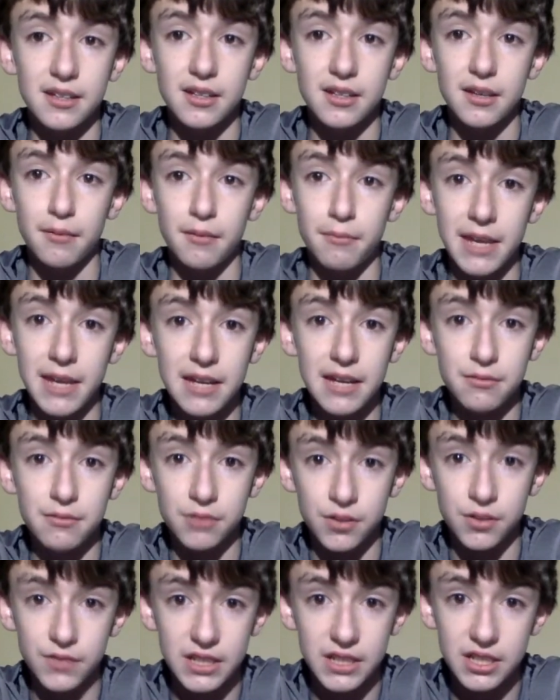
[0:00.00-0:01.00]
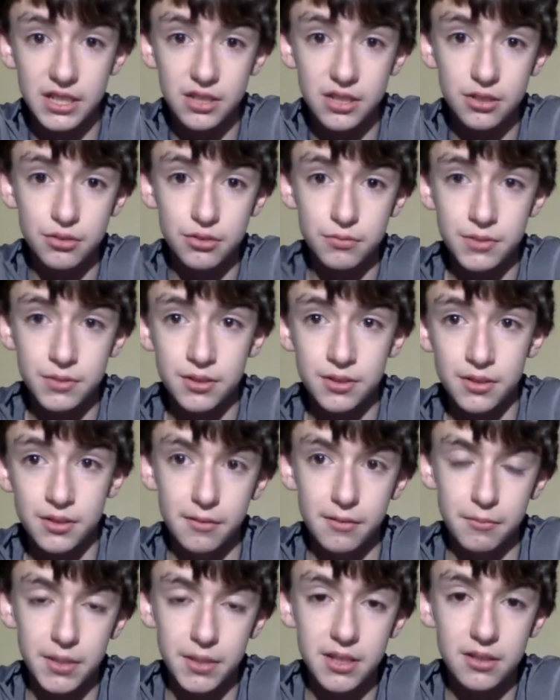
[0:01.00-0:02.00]
main-worthy cubes.
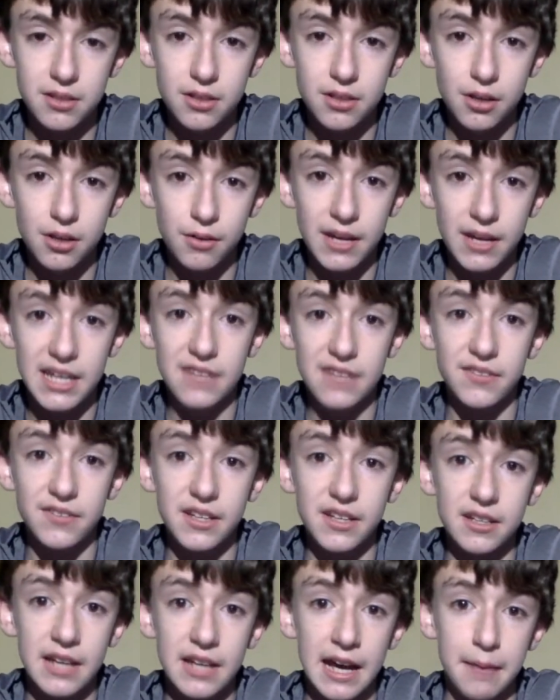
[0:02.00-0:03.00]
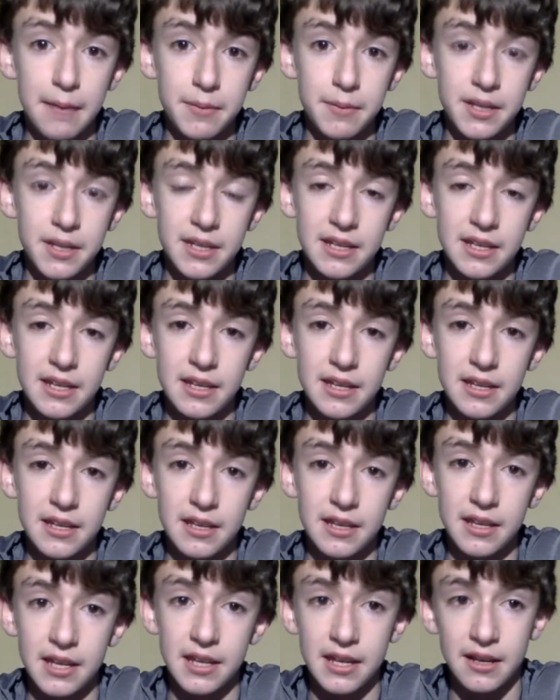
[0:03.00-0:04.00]
But anything could happen.
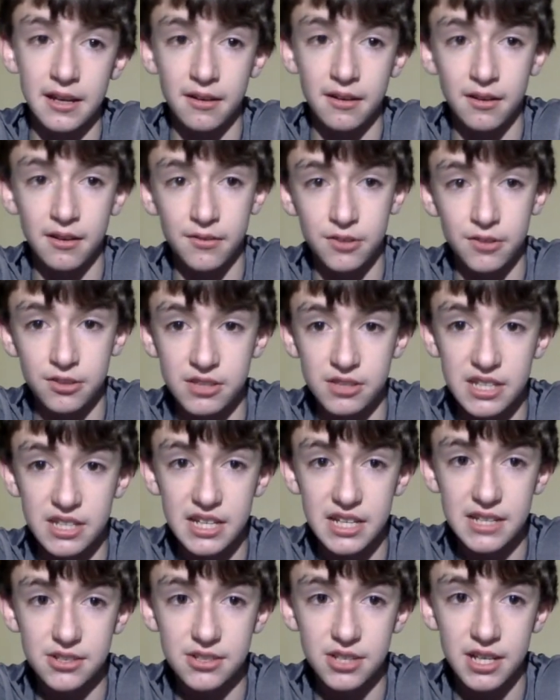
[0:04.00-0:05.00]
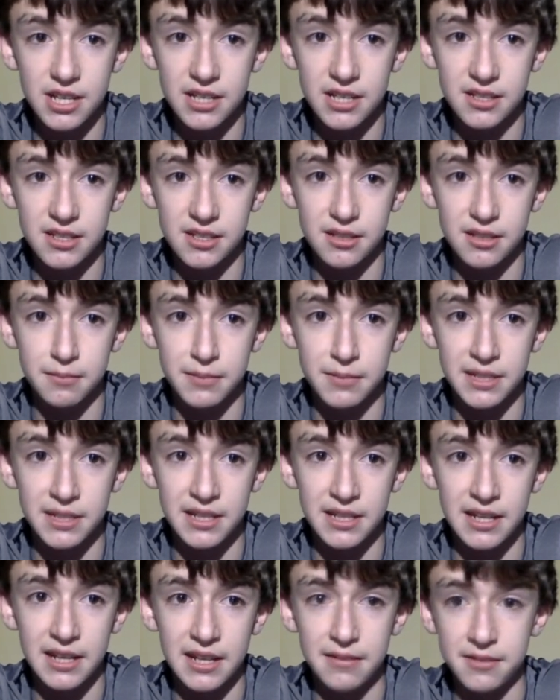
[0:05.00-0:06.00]
However, Dian Sheng is a company
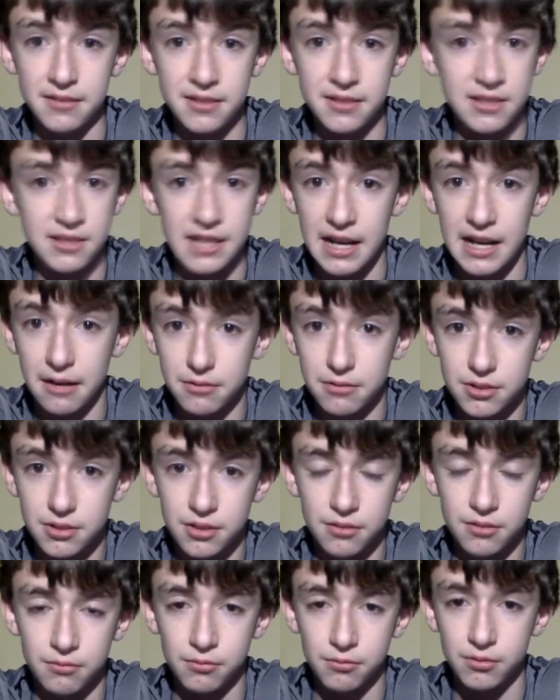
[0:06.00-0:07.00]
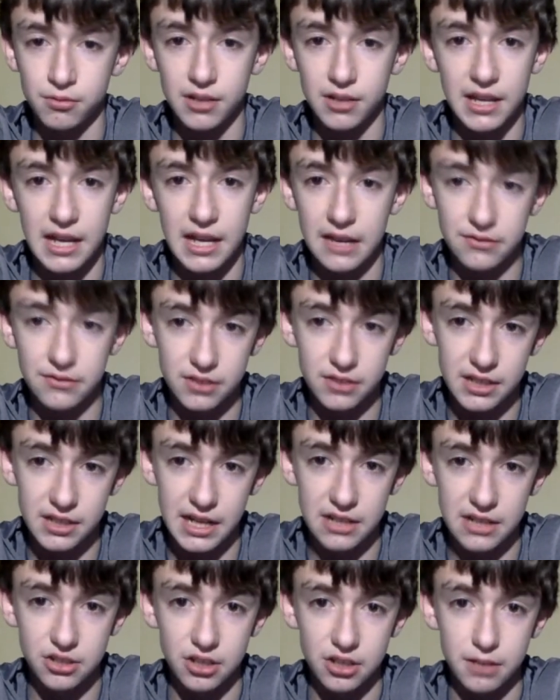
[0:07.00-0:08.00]
that I doubt will ever
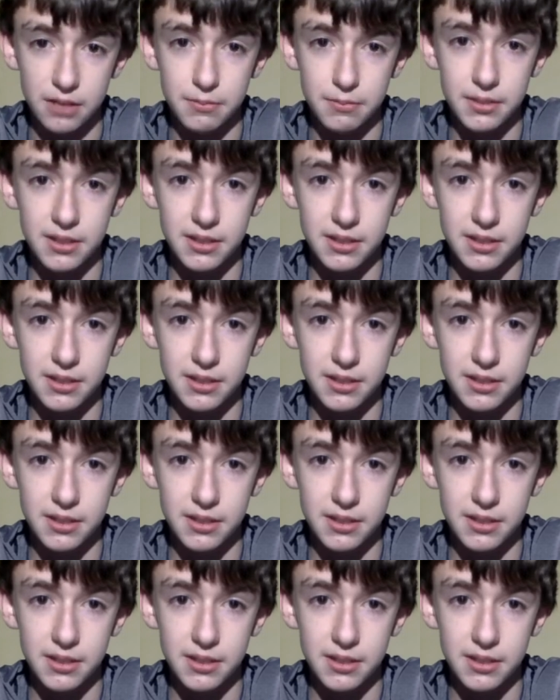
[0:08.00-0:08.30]
catch up